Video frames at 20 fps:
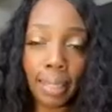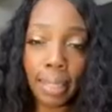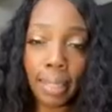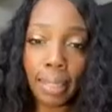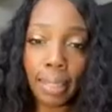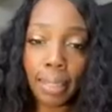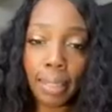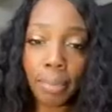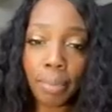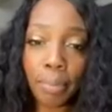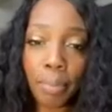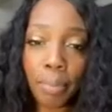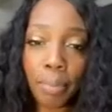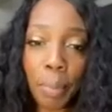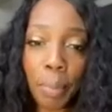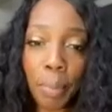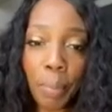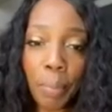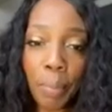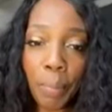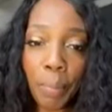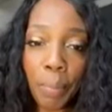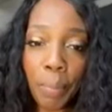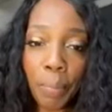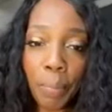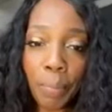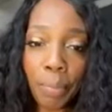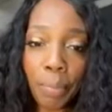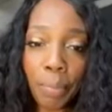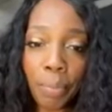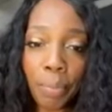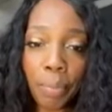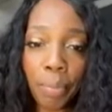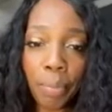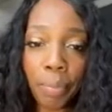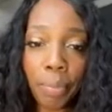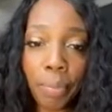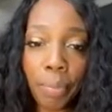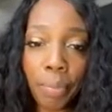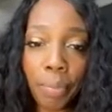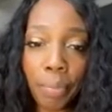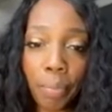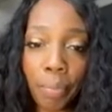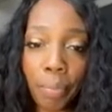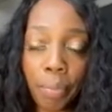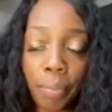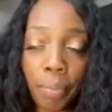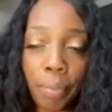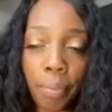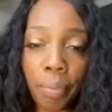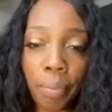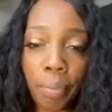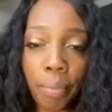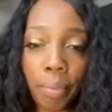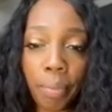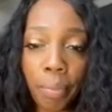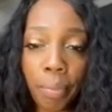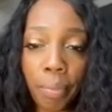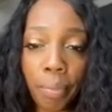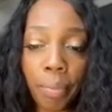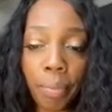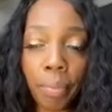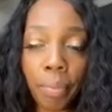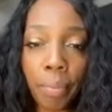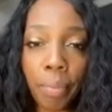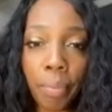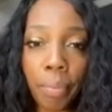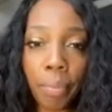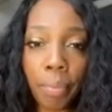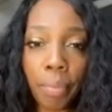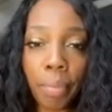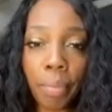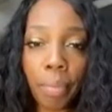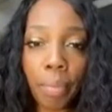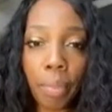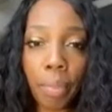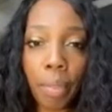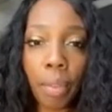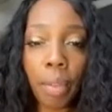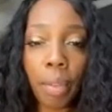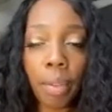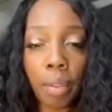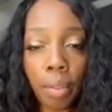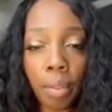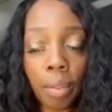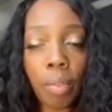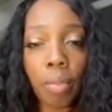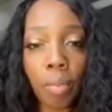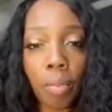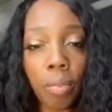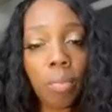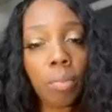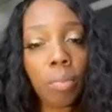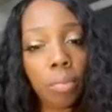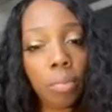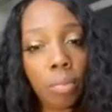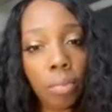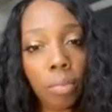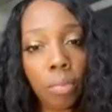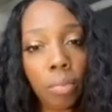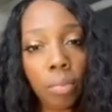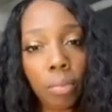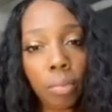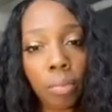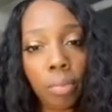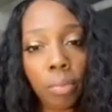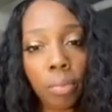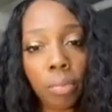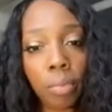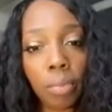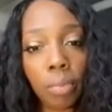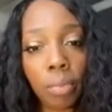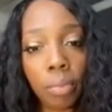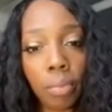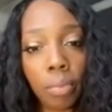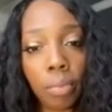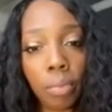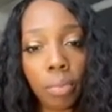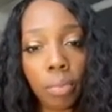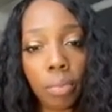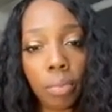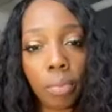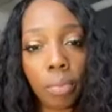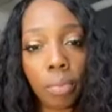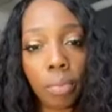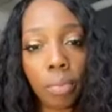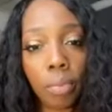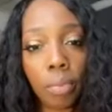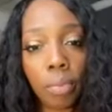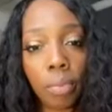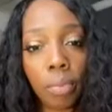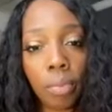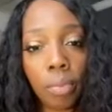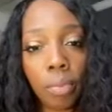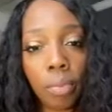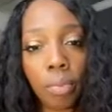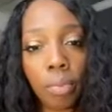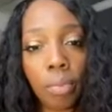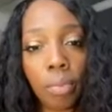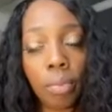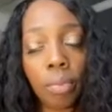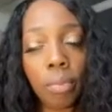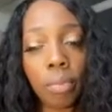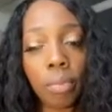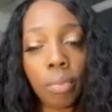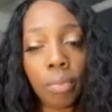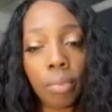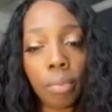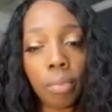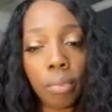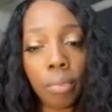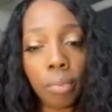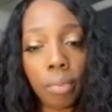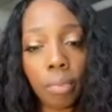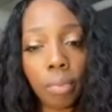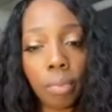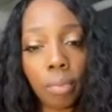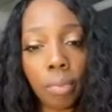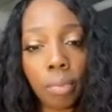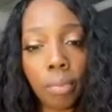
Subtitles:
The person shown says nothing.